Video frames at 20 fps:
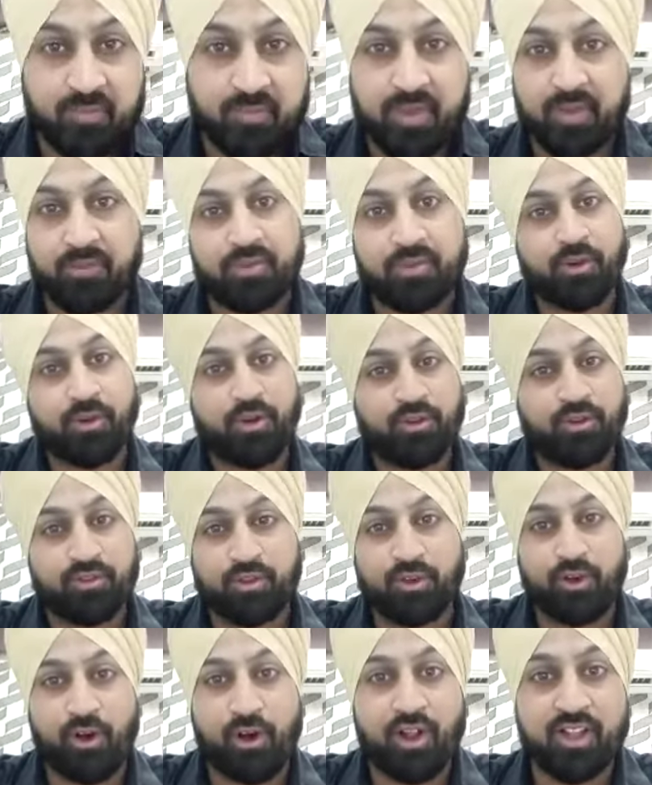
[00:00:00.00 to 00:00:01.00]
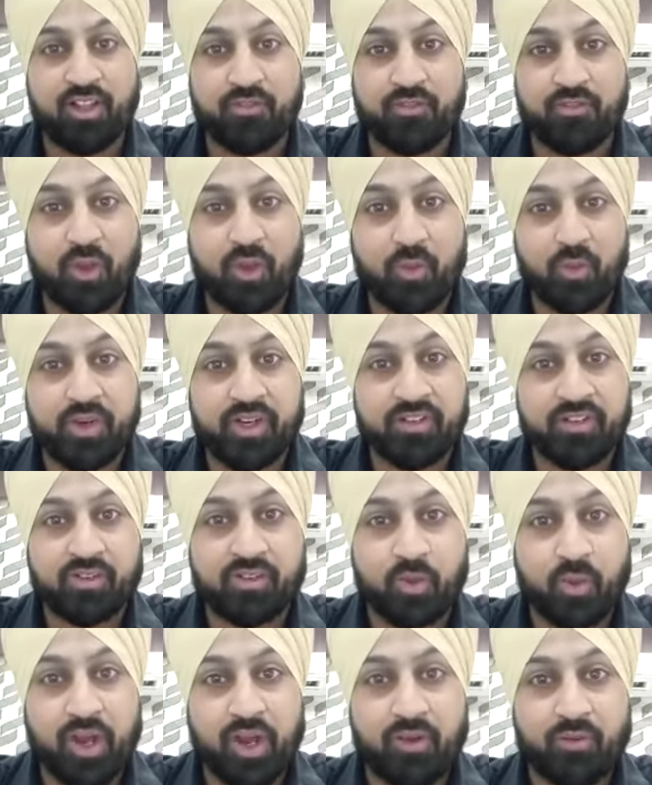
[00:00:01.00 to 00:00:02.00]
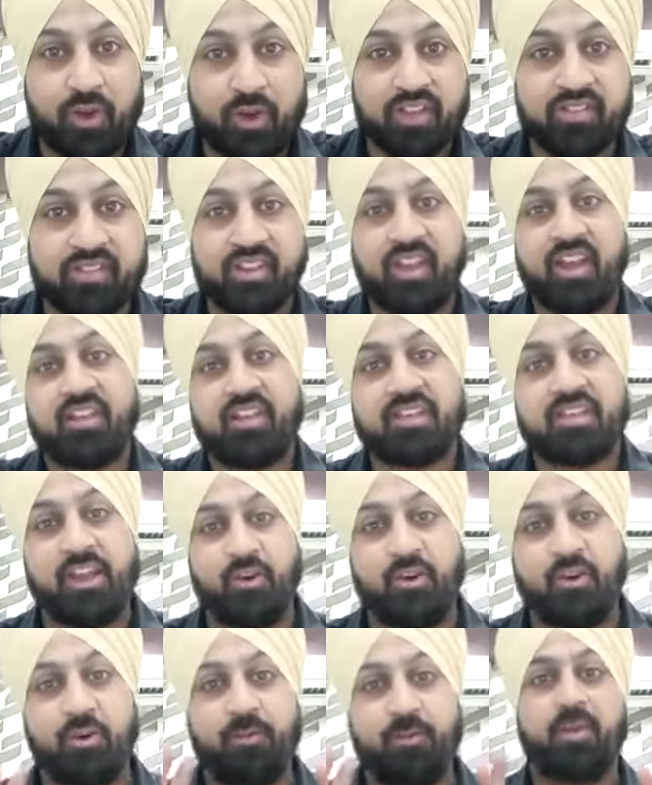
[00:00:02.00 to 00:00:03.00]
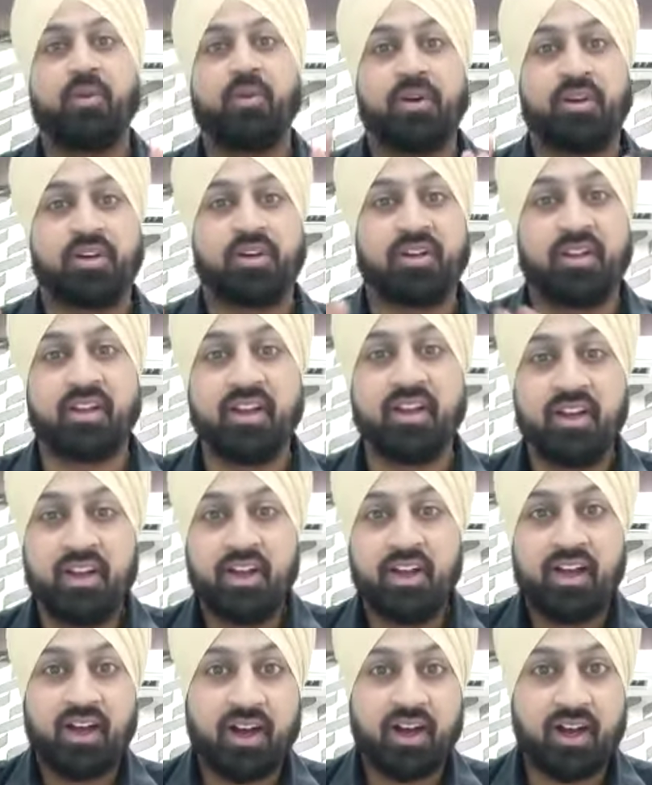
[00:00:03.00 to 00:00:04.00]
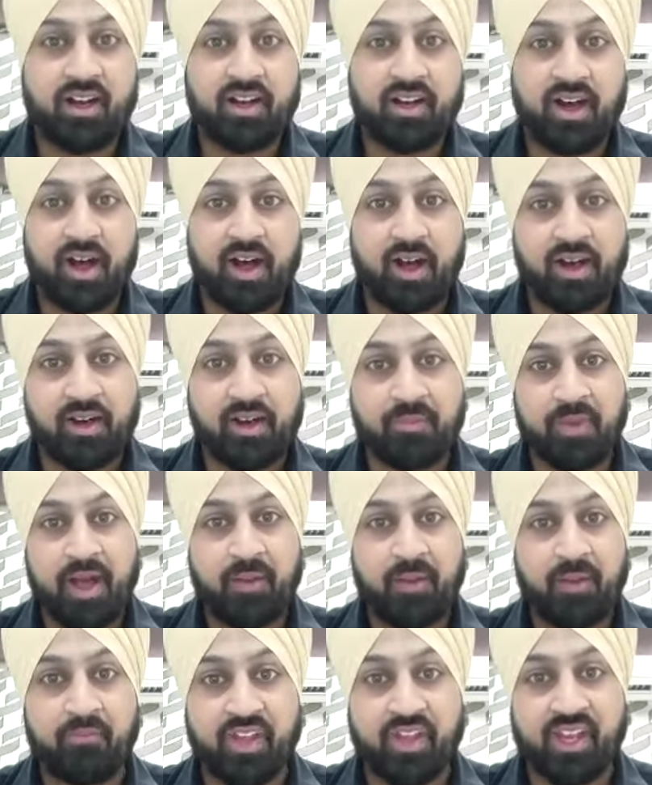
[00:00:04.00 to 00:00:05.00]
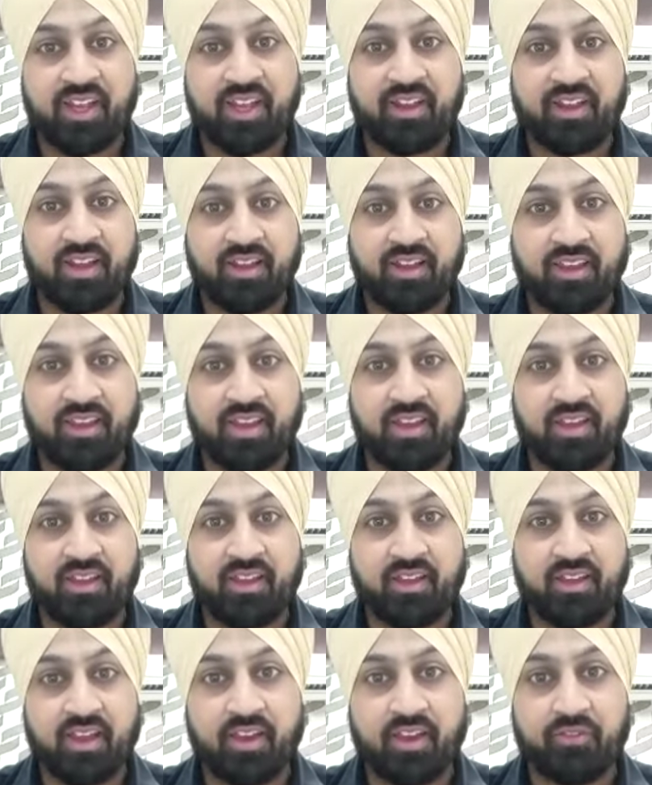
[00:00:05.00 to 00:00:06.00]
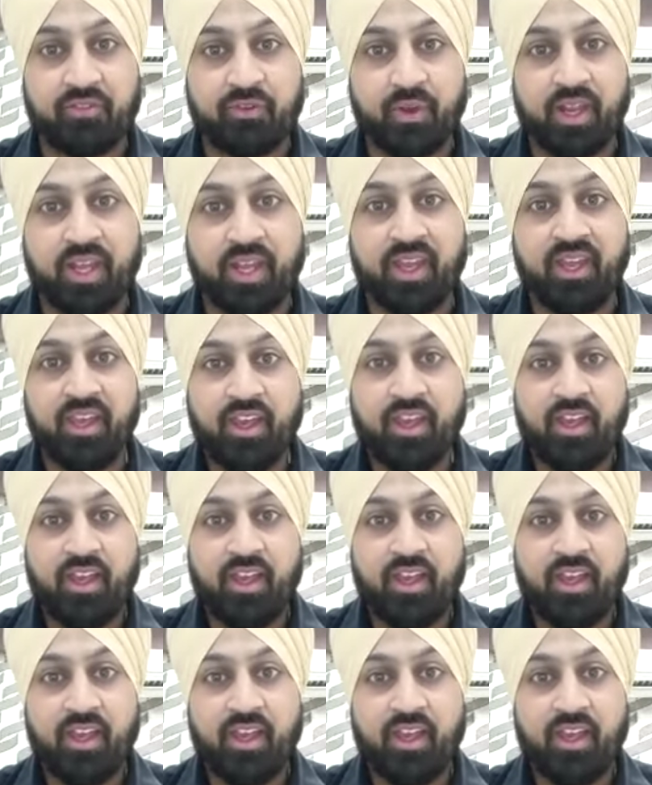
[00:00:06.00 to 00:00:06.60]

So so all the viewers who are watching us, I hope you heard uh, uh, ma'am very uh, care carefully.